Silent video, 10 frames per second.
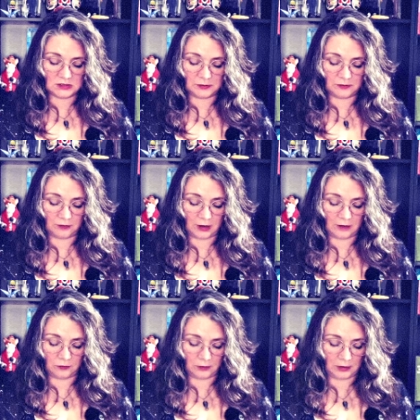been
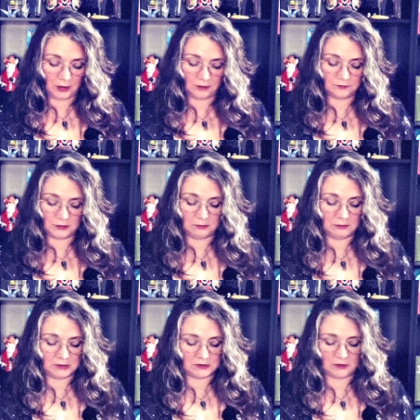forever, and I've been
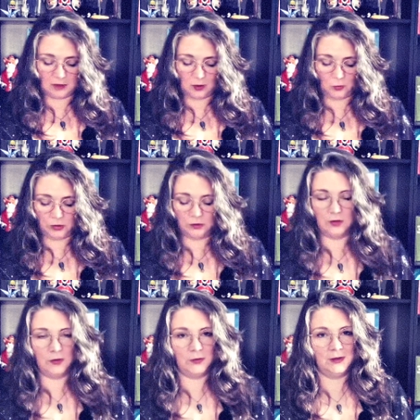missing that
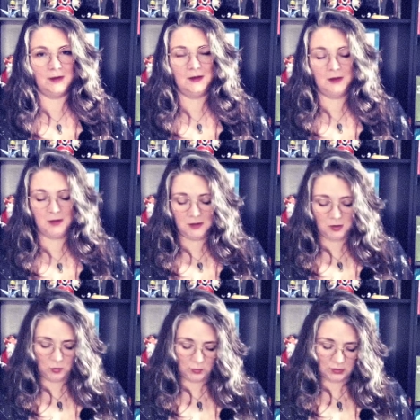weirdo.
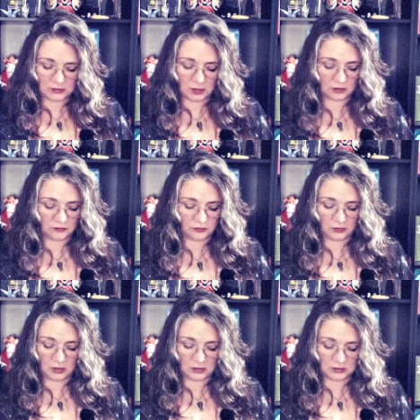We talked for a
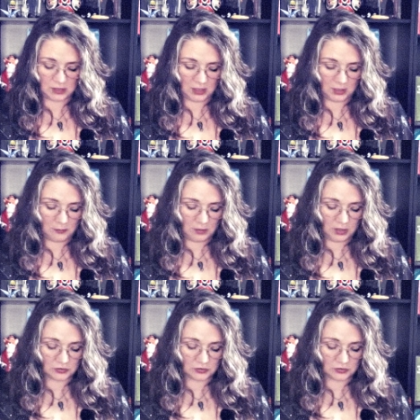long time. I